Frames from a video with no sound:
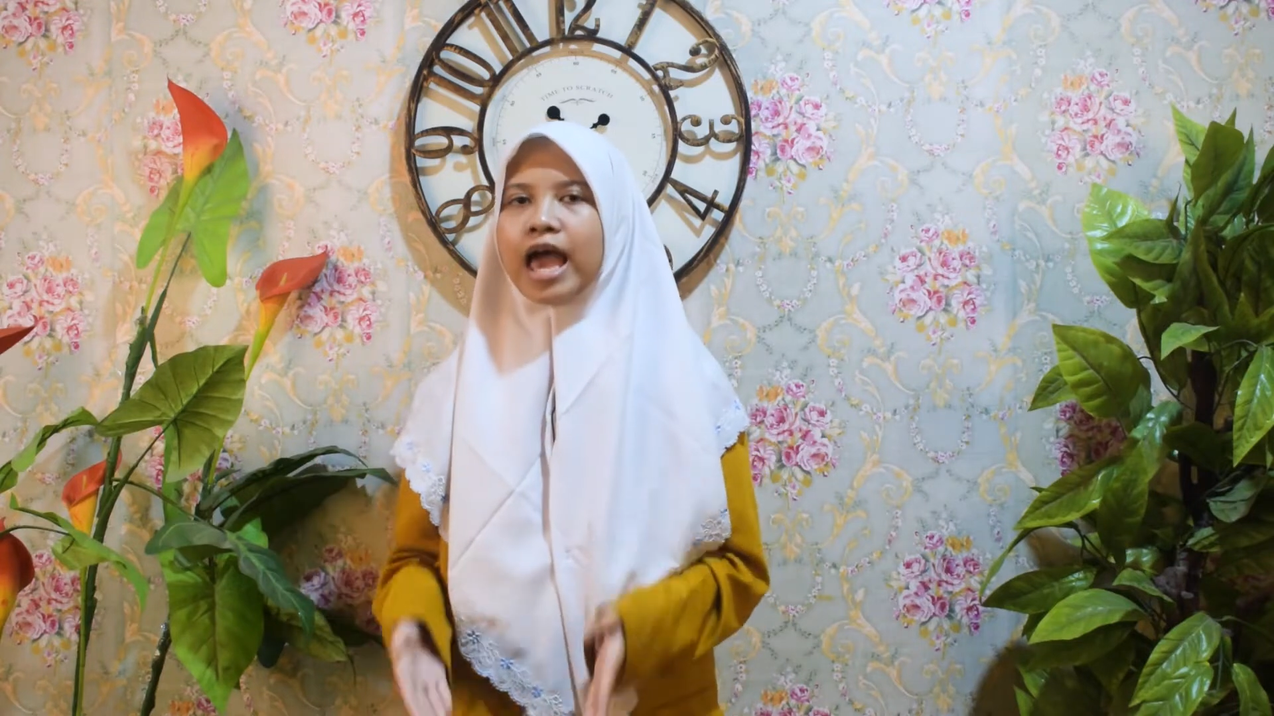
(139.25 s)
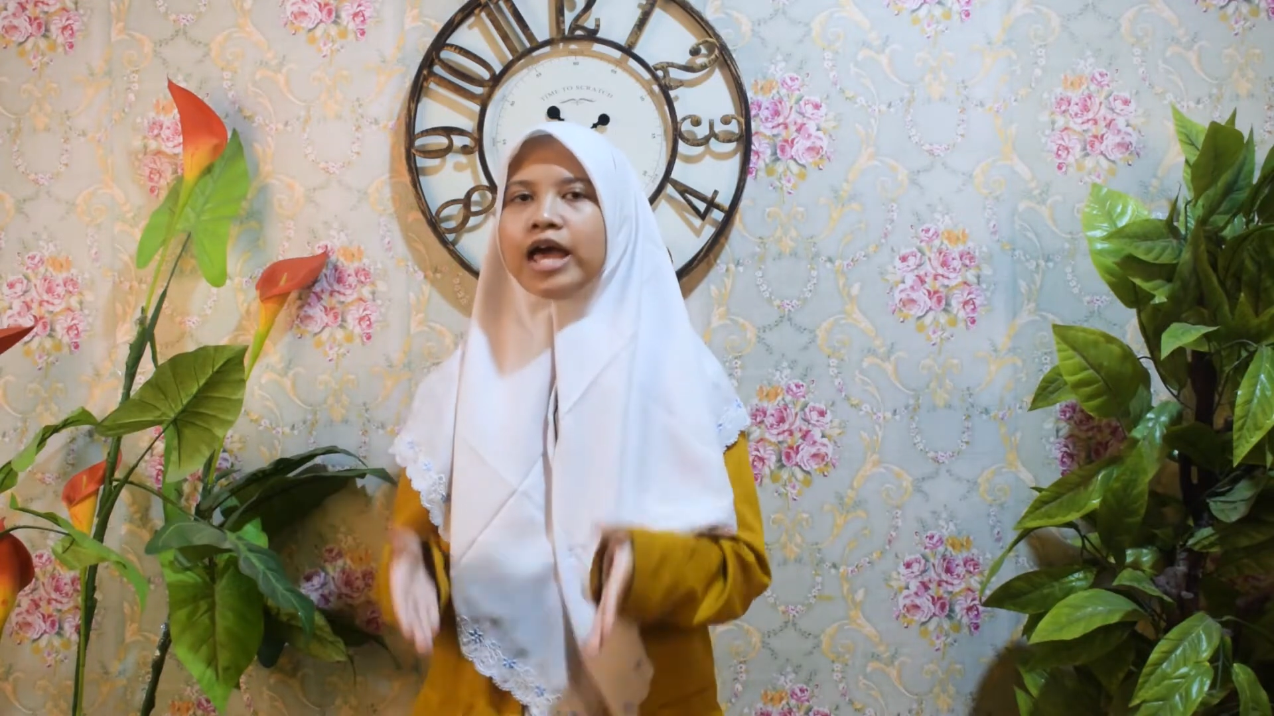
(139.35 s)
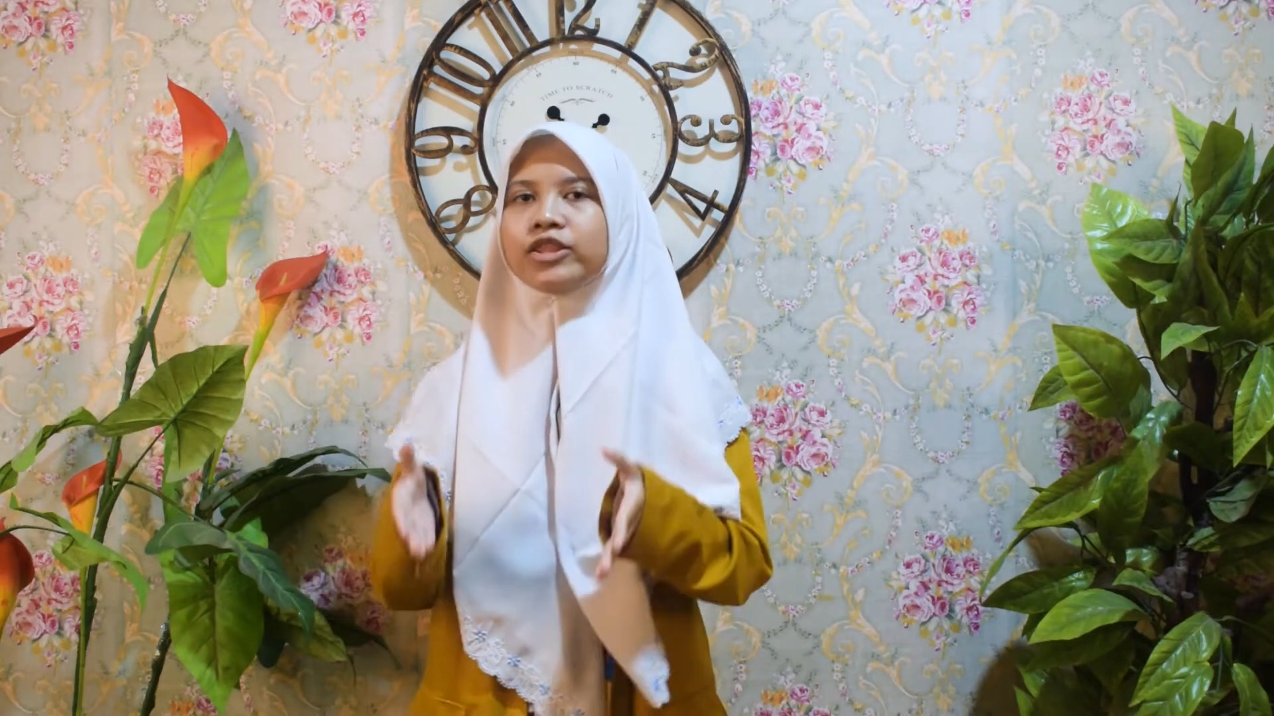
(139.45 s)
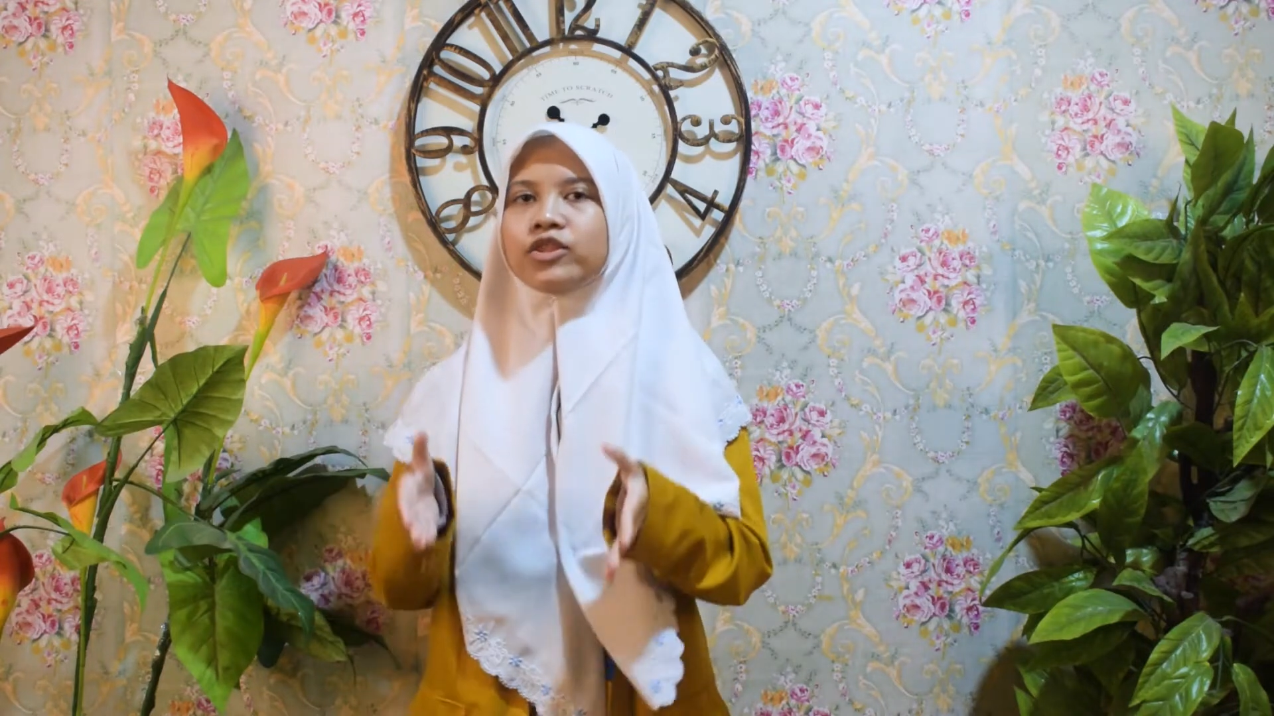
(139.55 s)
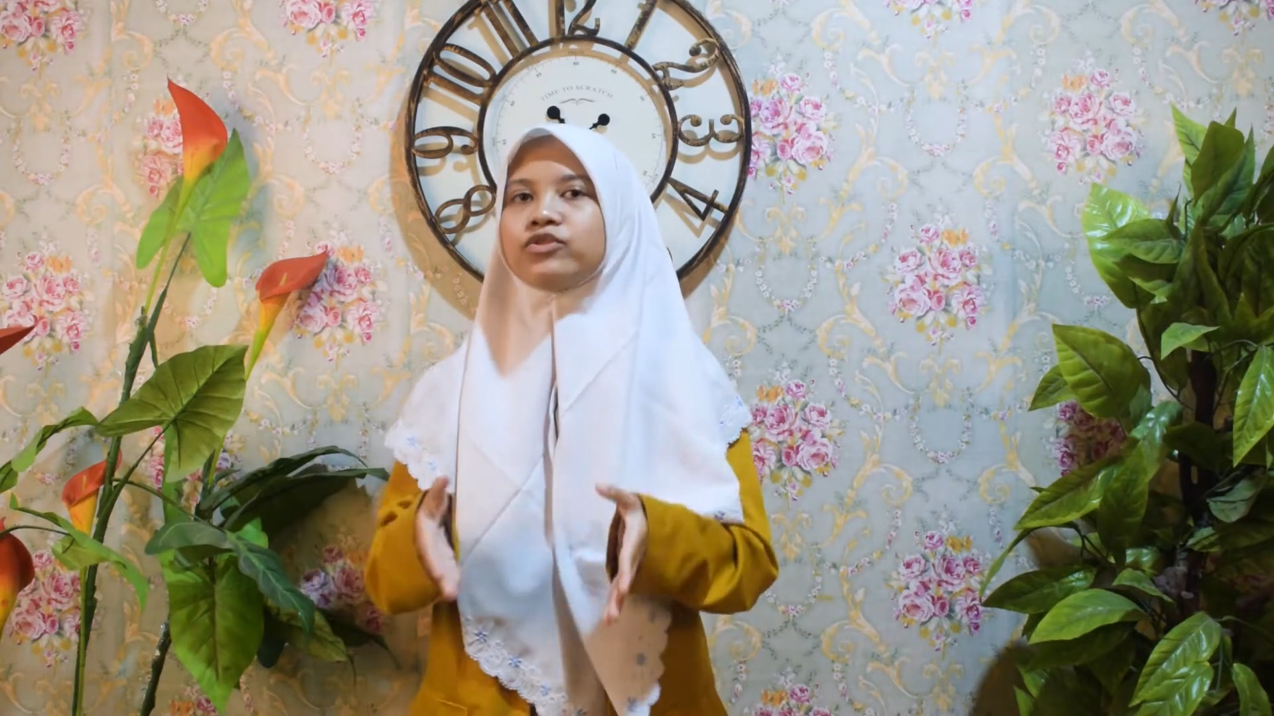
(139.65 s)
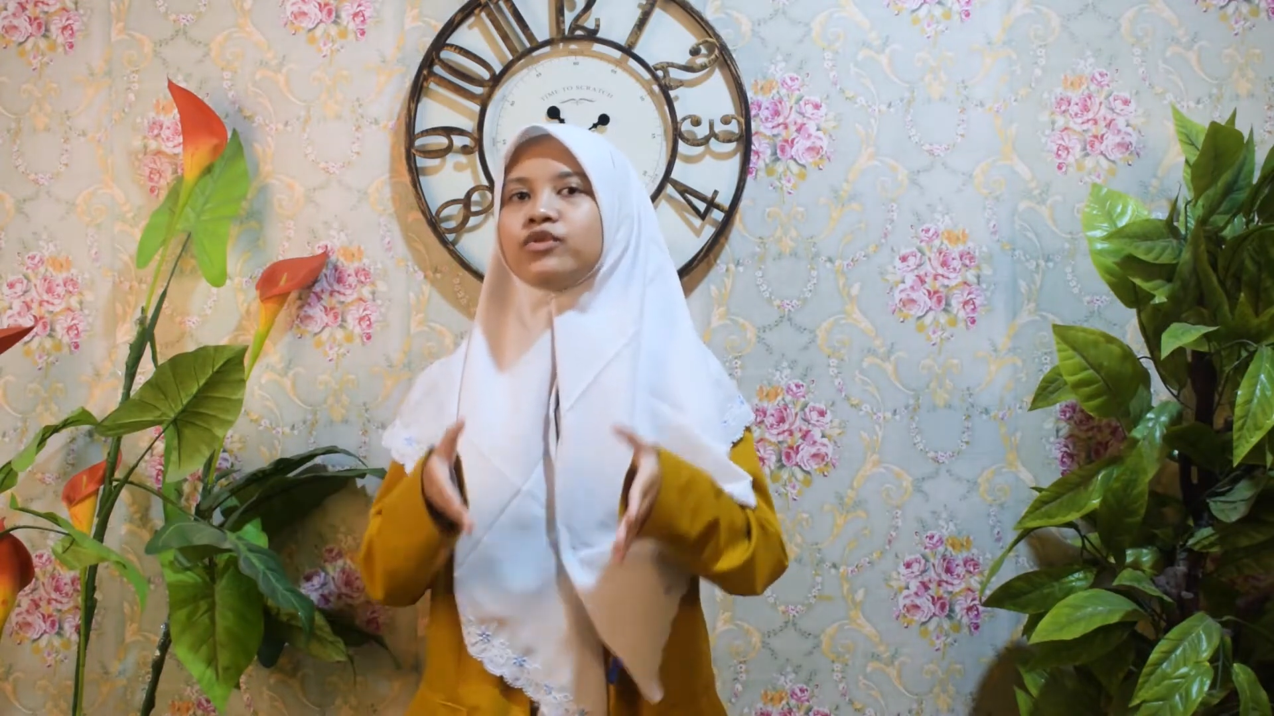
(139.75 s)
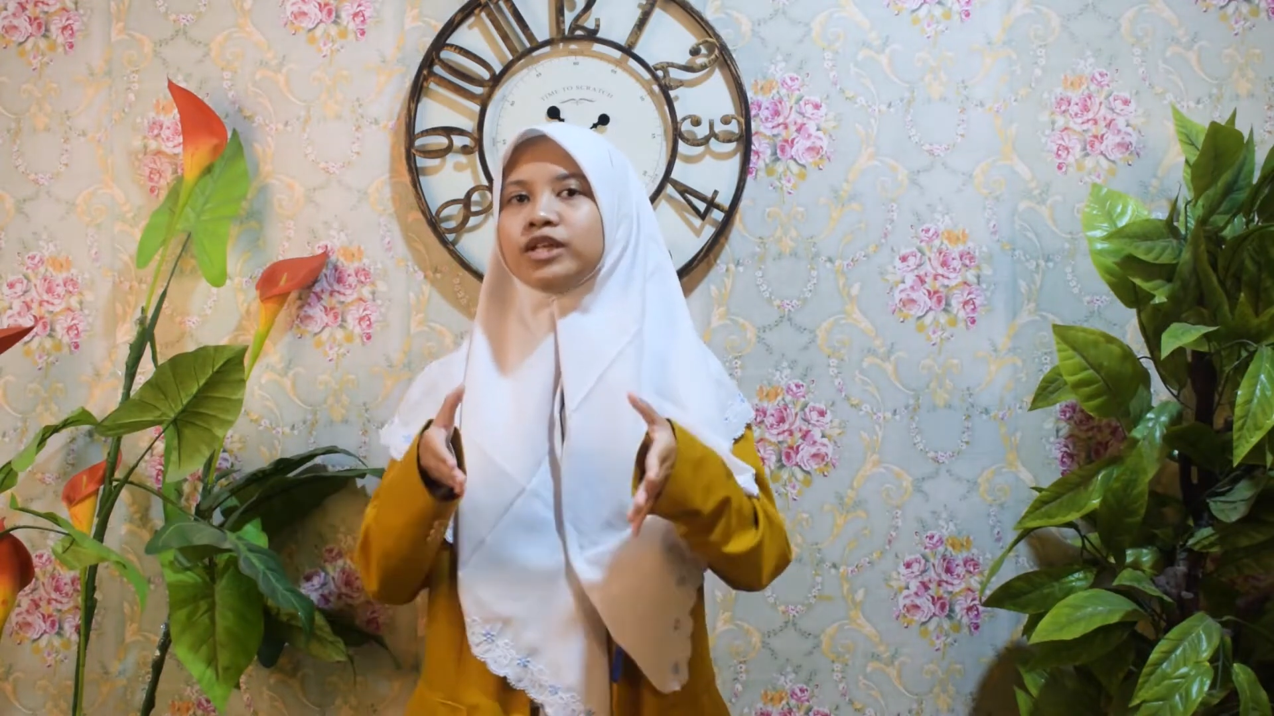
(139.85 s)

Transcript: and to